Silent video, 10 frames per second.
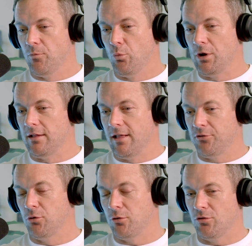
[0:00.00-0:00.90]
when I
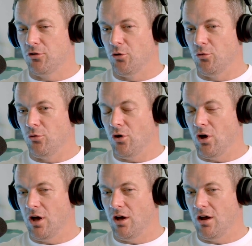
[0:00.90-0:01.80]
last worked with you,
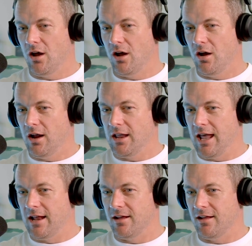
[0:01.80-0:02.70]

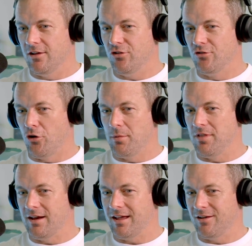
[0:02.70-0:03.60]
again, it sort of showed me
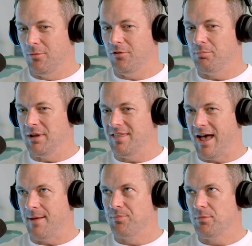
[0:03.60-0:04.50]
that it can almost be
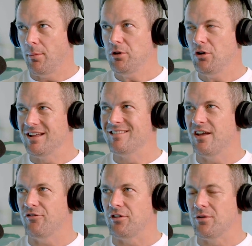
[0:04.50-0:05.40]
that, probably not indefinitely.